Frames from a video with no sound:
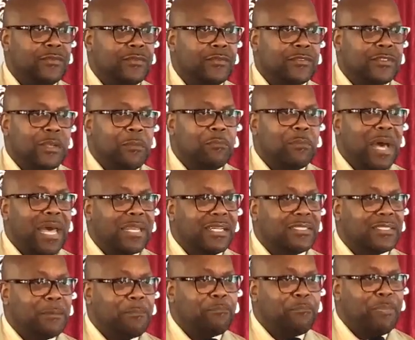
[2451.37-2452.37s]

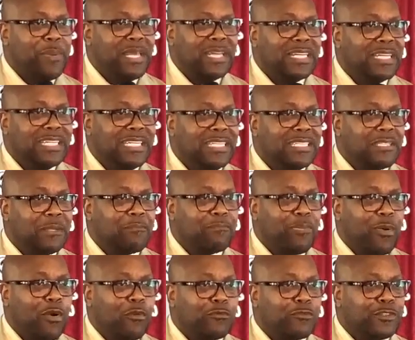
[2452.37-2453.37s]
somebody's ability to
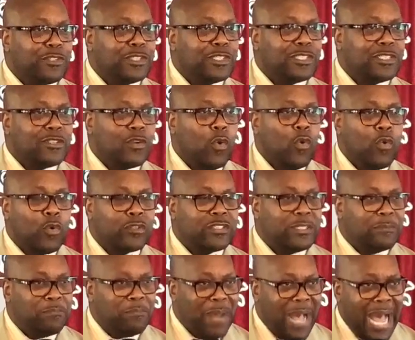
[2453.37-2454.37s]
purchase or
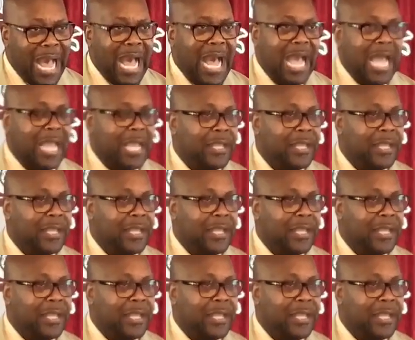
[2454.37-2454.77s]
to buy.